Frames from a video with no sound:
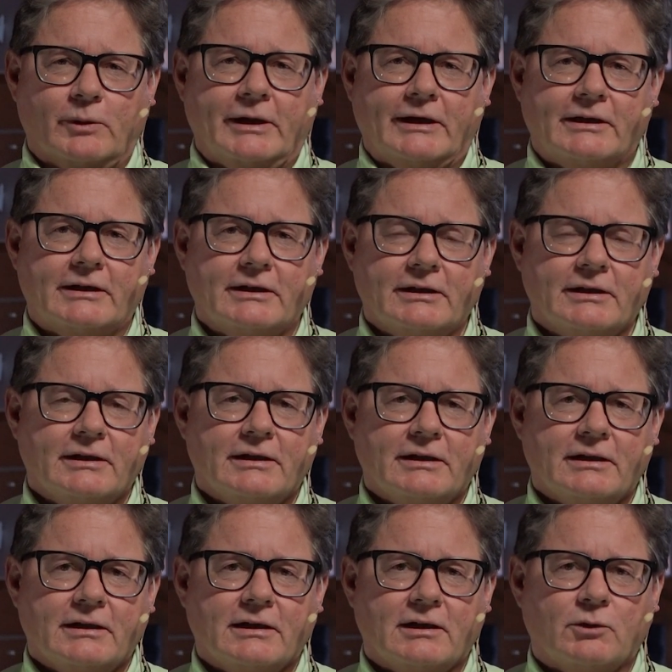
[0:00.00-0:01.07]
Week,
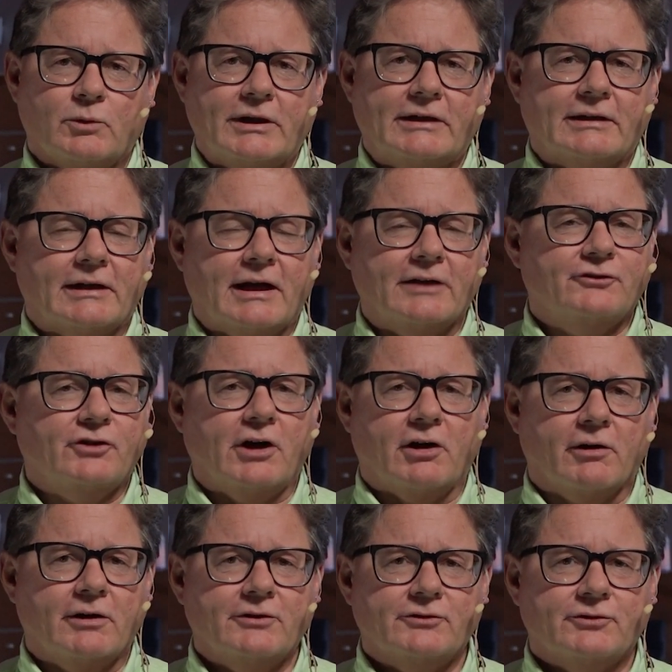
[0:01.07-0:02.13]
a week that I
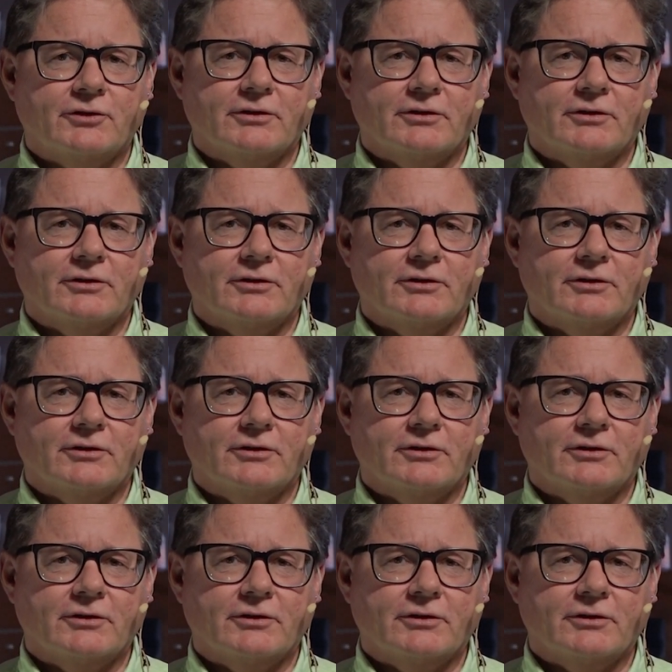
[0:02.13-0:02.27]
cherish.